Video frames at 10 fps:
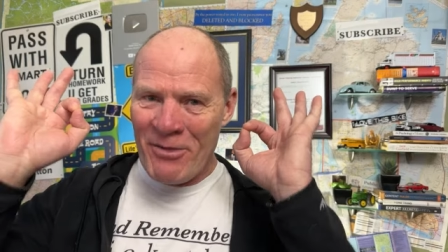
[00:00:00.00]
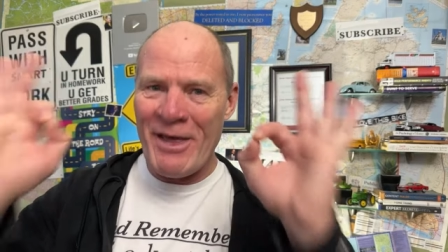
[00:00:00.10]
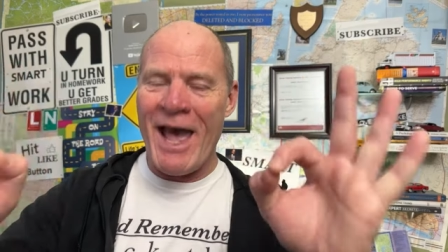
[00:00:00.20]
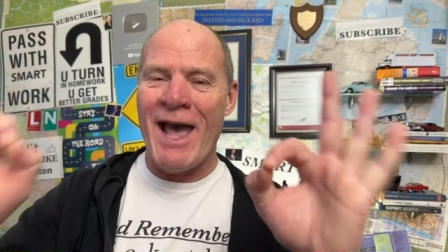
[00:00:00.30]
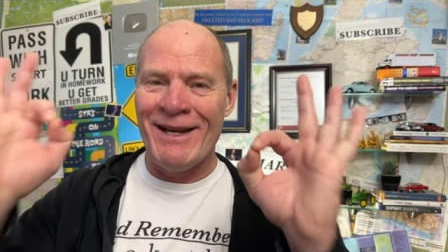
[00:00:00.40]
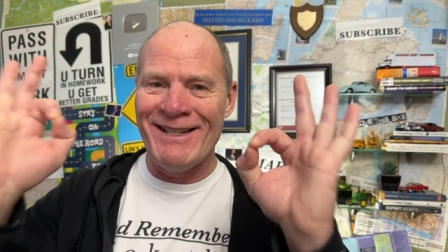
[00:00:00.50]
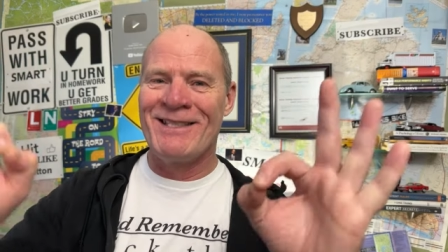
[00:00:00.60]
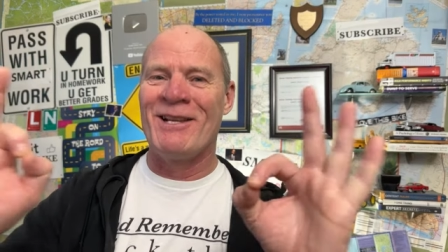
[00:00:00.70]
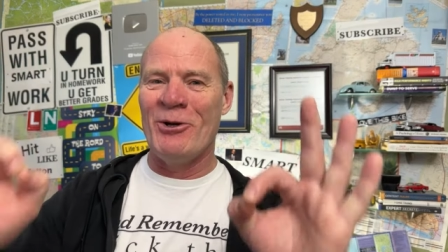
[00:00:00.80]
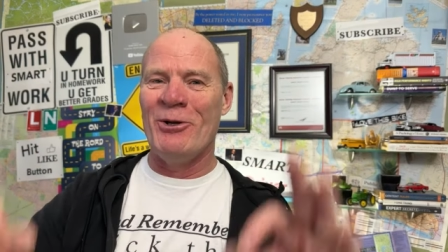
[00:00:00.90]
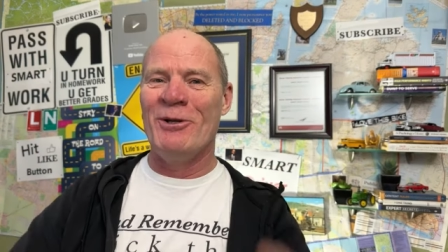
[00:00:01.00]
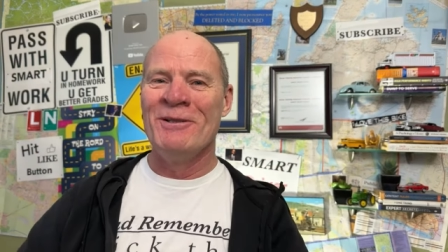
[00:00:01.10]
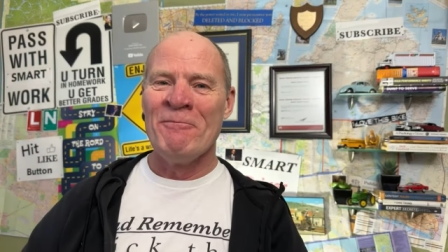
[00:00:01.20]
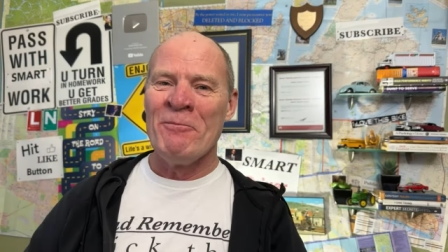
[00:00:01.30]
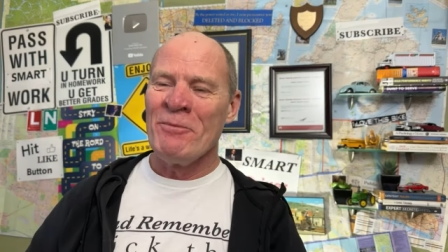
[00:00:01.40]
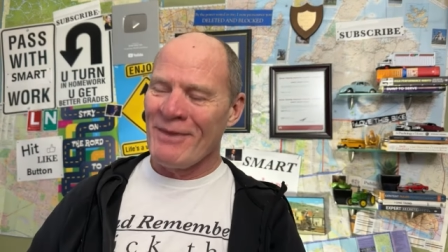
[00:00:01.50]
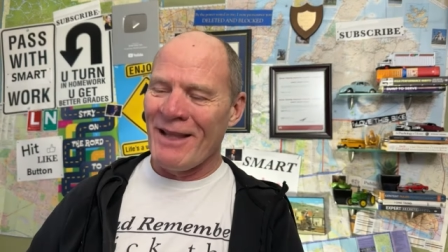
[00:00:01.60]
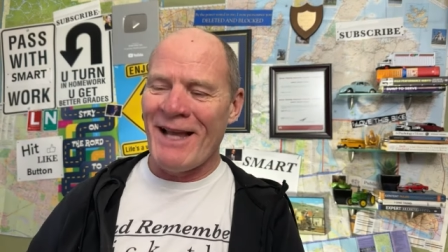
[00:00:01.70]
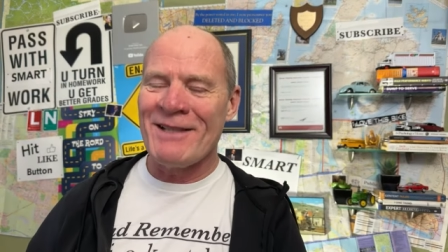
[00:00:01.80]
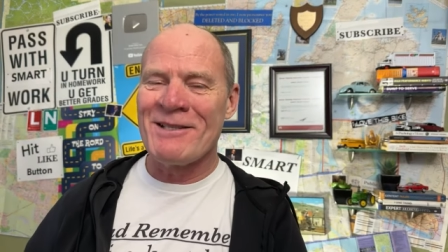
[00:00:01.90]
that is good.
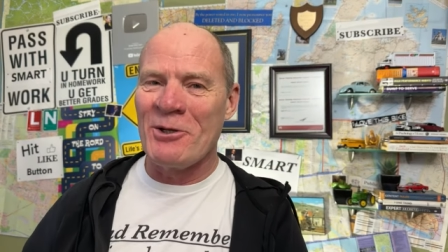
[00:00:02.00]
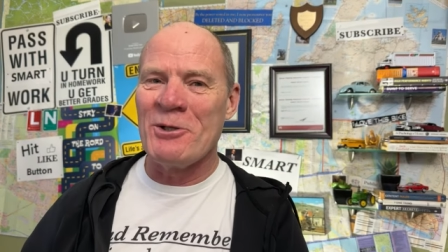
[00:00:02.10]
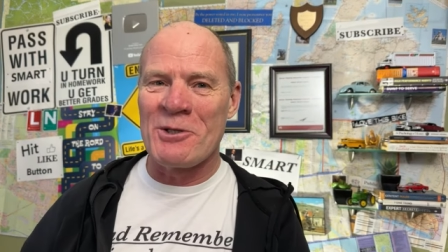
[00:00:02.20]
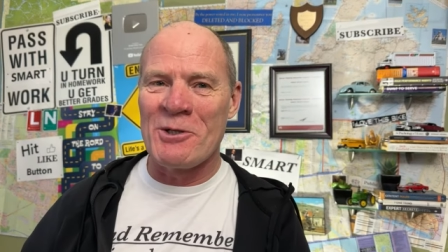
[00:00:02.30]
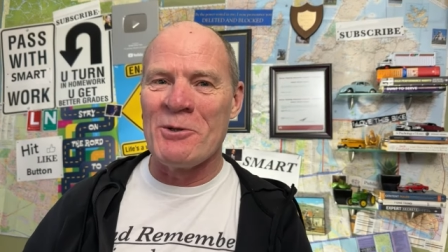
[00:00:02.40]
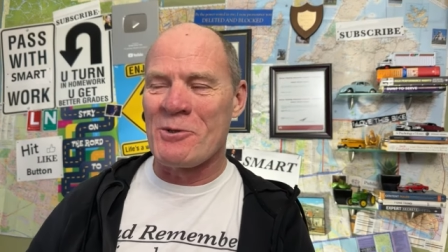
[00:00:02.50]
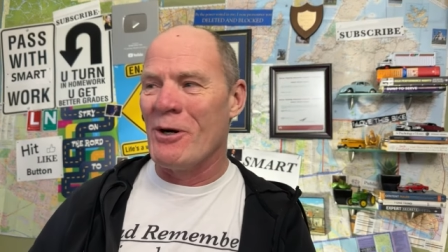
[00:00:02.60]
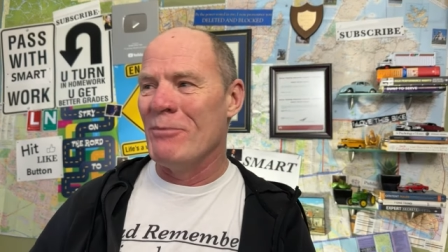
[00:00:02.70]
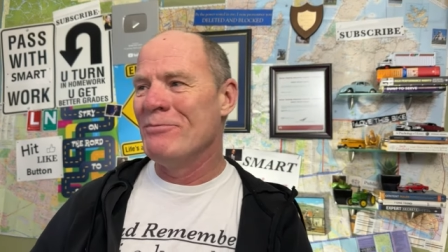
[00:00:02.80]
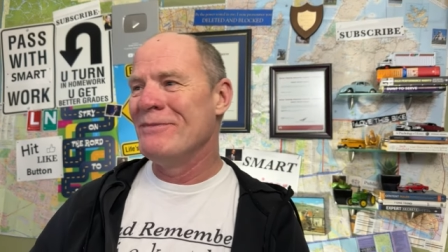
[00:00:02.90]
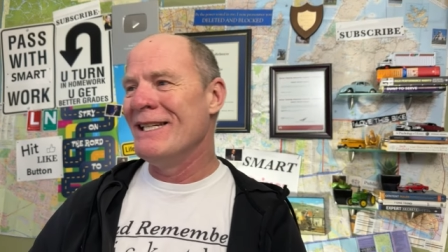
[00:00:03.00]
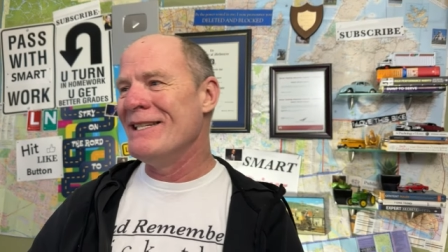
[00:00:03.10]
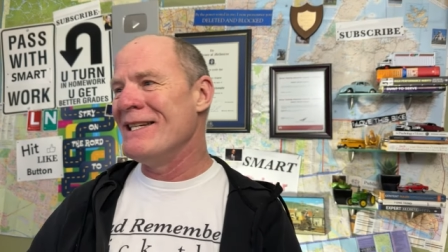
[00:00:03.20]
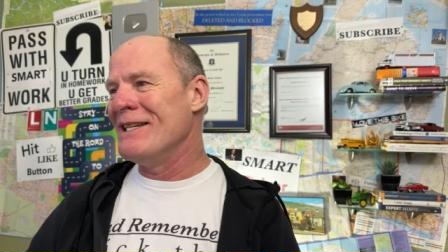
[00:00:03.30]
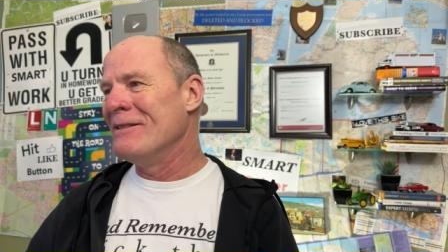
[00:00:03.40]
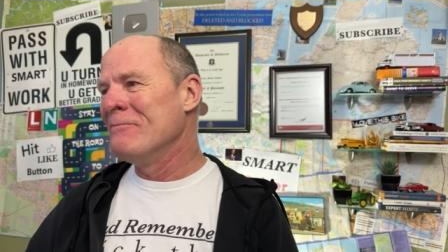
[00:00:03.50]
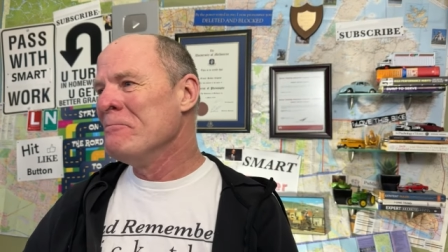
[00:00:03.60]
That's a good snowstorm, indeed.